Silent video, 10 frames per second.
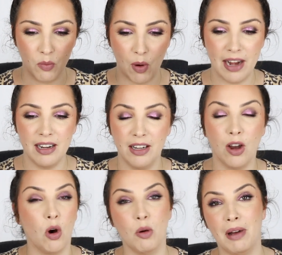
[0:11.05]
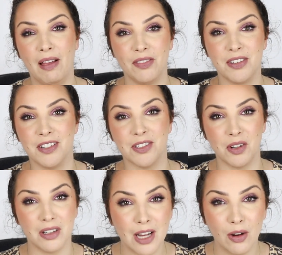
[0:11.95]
waiting a whole month to
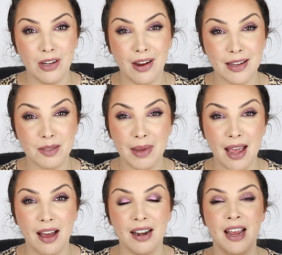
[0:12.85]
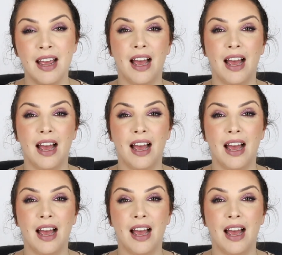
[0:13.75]
sort of tell you guys about.